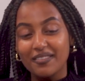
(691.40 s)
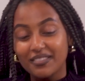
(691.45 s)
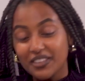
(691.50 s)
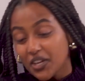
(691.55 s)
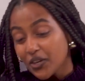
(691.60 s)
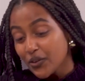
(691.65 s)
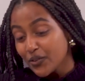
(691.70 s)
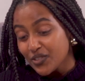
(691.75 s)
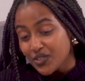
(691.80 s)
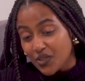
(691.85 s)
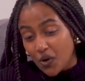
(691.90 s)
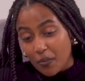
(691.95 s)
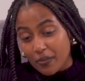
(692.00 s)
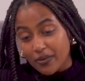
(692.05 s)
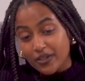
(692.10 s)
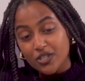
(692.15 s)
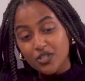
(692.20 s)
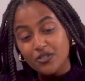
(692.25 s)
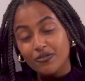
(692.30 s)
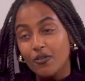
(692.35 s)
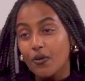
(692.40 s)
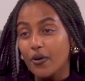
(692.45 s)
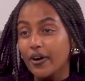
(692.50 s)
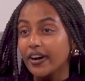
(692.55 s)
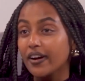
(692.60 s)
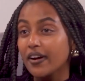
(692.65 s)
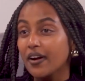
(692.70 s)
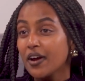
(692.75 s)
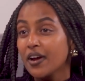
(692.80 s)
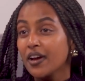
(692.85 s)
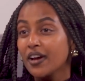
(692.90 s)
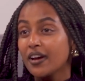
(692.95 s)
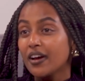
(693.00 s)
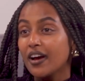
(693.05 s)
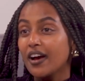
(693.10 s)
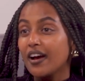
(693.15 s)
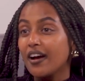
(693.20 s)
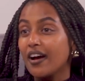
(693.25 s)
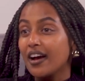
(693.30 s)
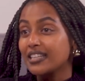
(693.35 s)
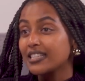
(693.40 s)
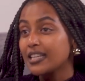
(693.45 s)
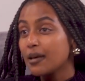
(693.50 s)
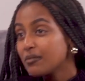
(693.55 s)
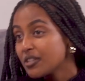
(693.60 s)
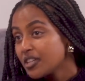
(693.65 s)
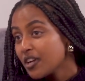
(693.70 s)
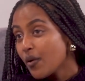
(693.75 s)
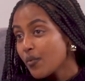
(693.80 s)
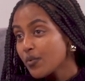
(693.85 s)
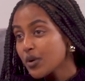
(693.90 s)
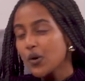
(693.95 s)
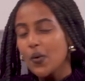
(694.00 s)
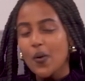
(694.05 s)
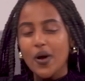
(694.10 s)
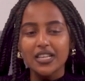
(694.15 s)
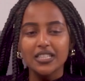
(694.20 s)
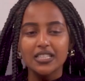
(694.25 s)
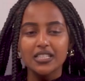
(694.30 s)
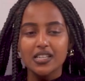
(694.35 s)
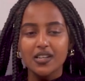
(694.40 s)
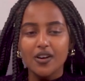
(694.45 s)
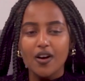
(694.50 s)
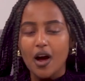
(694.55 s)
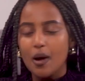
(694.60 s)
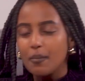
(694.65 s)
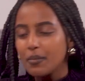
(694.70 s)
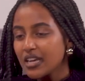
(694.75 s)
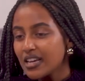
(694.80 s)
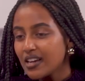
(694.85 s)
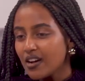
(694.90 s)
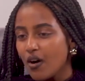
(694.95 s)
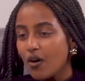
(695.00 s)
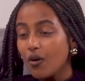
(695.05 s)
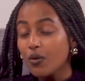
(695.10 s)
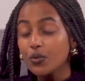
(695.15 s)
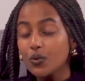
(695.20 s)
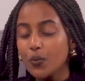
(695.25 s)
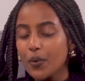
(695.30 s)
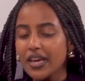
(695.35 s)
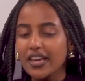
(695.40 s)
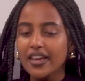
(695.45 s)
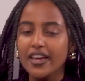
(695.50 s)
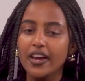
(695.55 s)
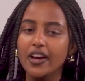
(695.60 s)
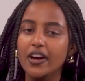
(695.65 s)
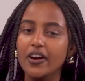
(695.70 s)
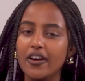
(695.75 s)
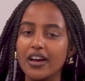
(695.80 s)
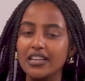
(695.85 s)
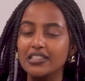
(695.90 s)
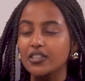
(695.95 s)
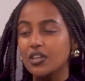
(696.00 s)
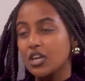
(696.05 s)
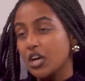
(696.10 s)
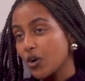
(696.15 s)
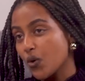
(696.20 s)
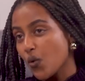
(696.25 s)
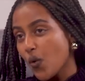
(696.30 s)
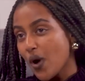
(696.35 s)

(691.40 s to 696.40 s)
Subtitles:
thank you so much for accepting our request, coming all the way here, answering our